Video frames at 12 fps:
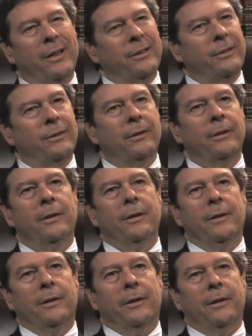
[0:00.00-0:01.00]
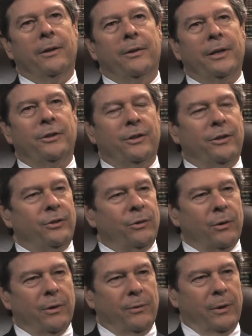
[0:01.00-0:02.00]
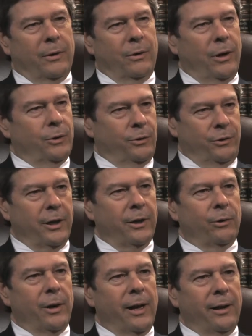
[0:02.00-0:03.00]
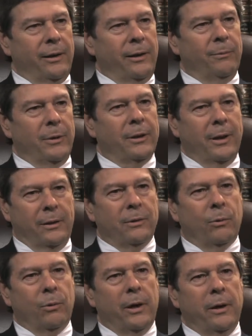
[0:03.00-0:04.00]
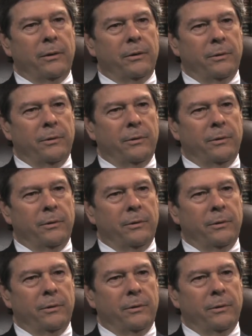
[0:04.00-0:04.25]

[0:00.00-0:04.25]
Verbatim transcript: that's, you know, that's just sort of a gross generality, but that's the way it,